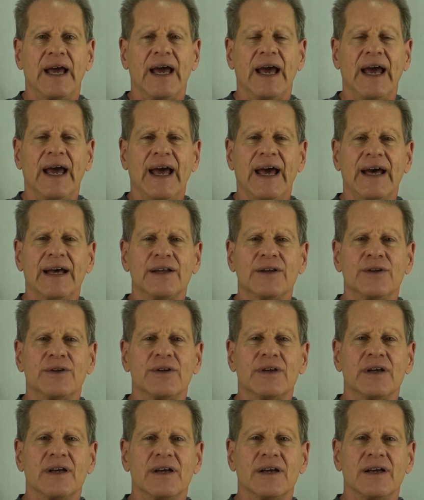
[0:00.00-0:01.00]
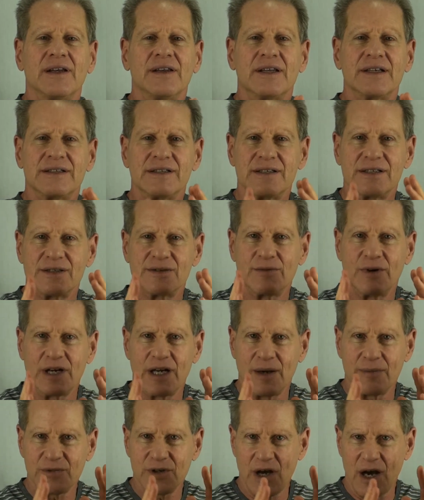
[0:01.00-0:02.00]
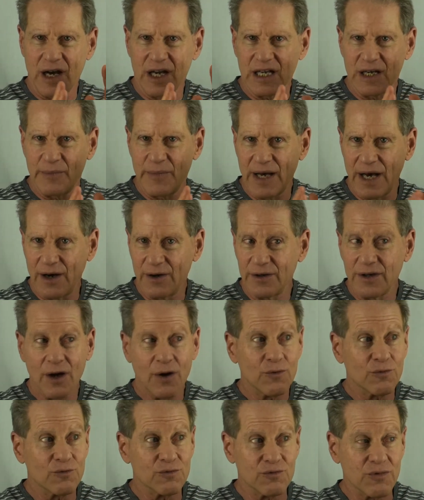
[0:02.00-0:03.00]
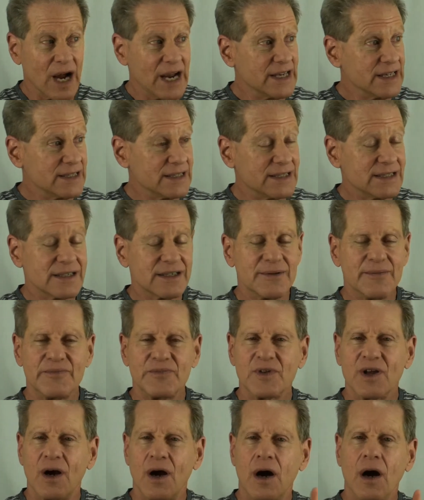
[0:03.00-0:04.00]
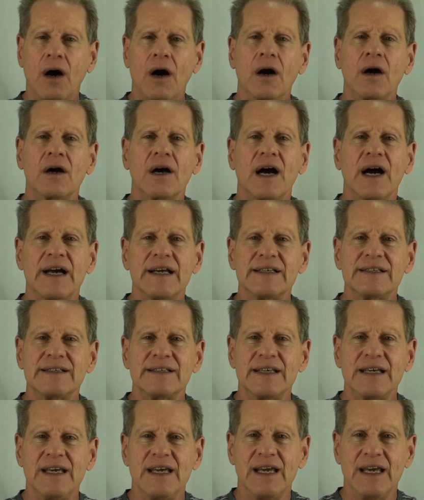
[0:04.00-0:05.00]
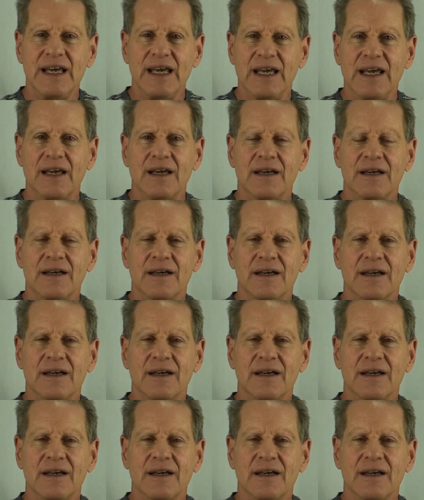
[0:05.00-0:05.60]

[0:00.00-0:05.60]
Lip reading: and this is what I'm talking about: RICE. R-I-C-E.